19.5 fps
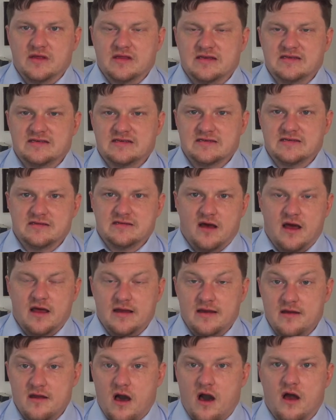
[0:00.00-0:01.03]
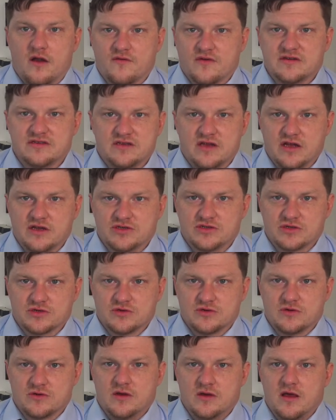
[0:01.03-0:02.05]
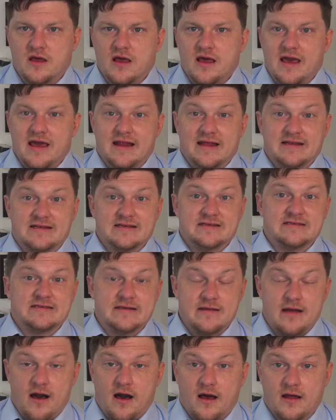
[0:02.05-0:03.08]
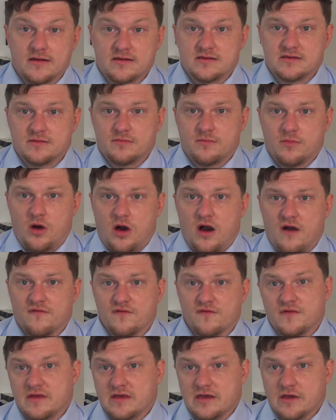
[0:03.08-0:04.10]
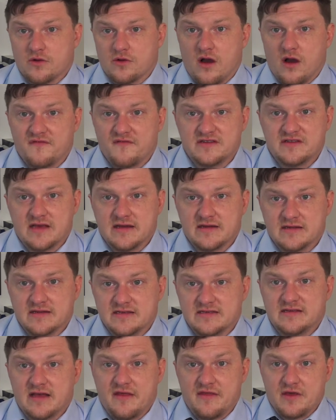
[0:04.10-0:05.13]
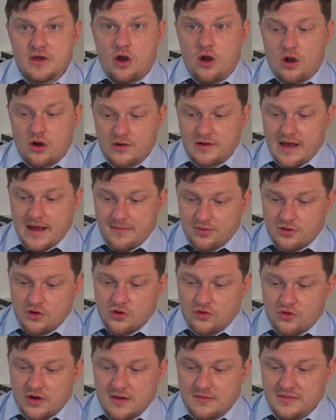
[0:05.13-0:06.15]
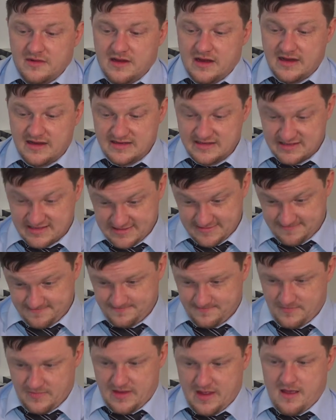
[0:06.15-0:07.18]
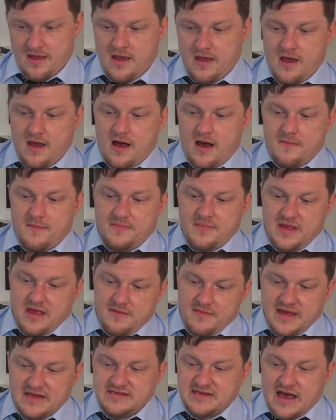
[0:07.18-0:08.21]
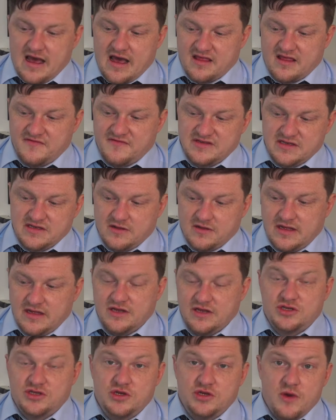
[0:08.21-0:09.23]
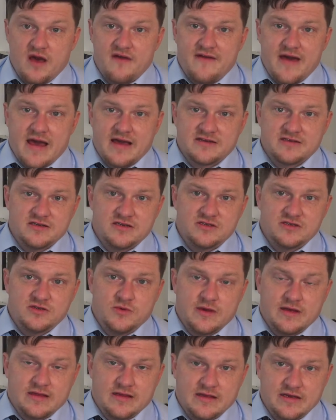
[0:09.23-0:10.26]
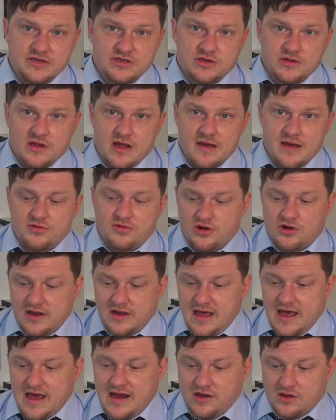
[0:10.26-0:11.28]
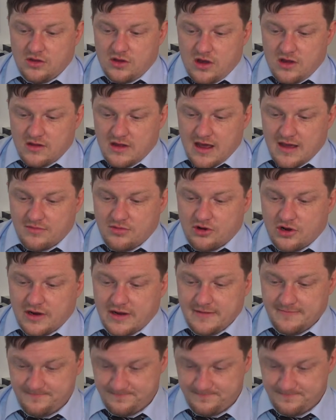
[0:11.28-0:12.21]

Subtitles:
This is a non-residential, and it does not offer the year off the sentence that the RDAP program does. Inmates at the facility do have access to a leisure library and a law library.